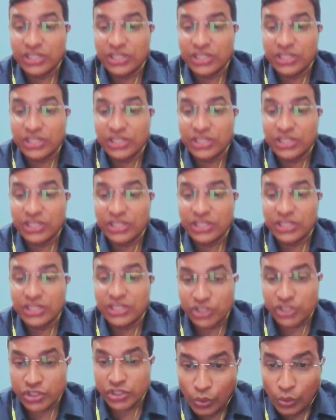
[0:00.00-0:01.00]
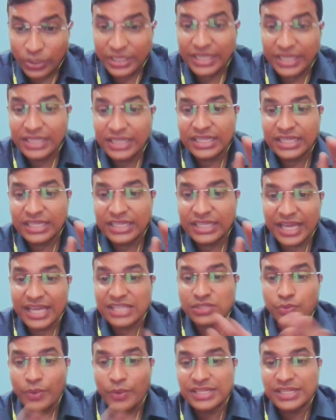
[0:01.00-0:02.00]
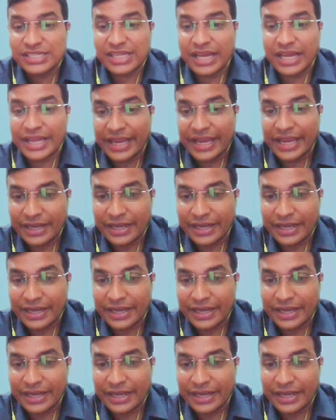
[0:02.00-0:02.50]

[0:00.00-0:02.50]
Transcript: then only the case went ahead.